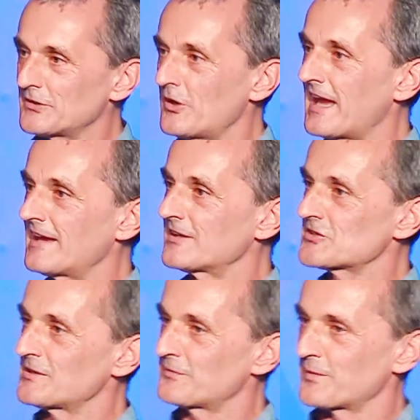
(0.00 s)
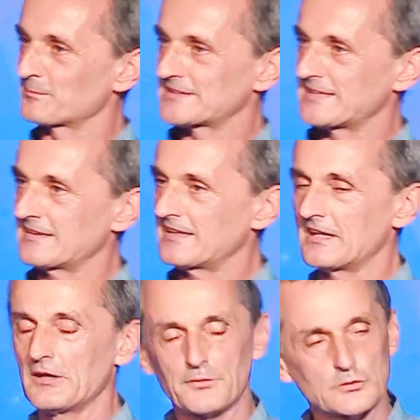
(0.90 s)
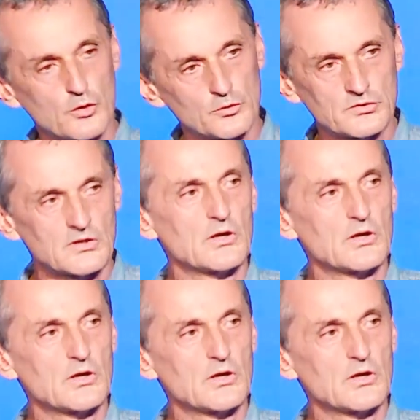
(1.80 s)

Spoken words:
in your energy from sitting. If you don't